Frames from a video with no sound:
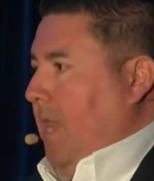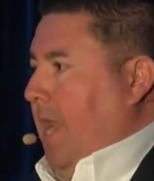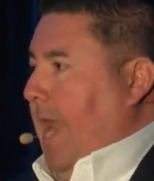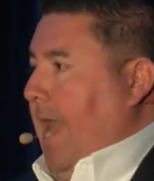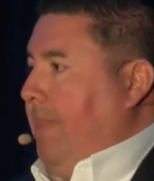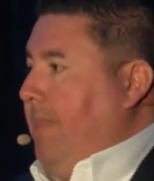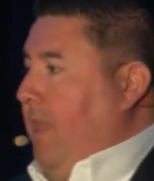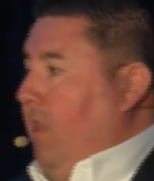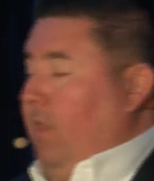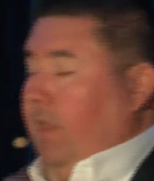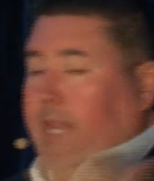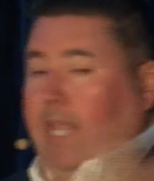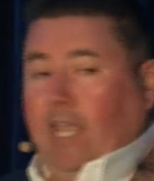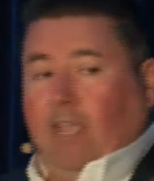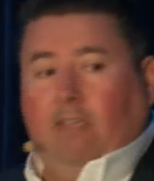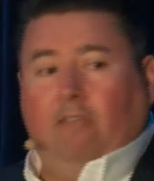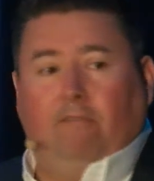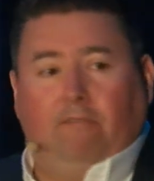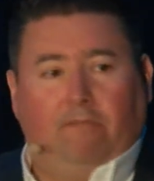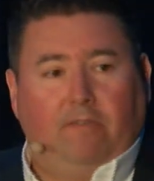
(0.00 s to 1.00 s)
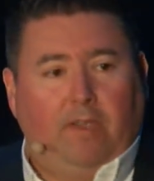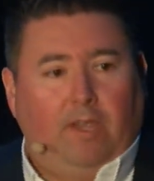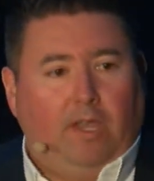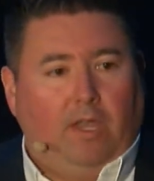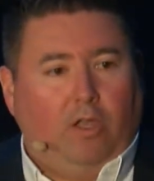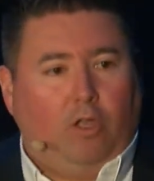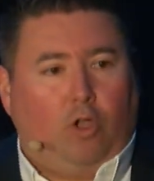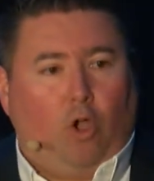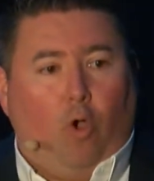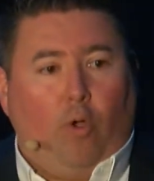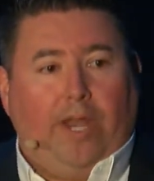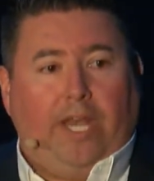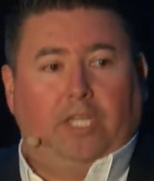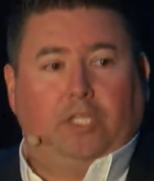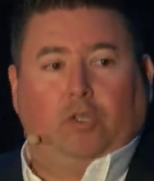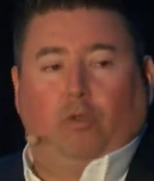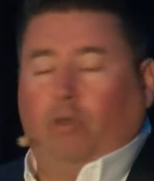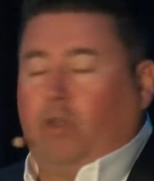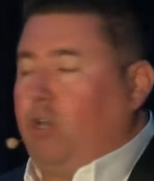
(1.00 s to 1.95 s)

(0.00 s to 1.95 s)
And they leave going into a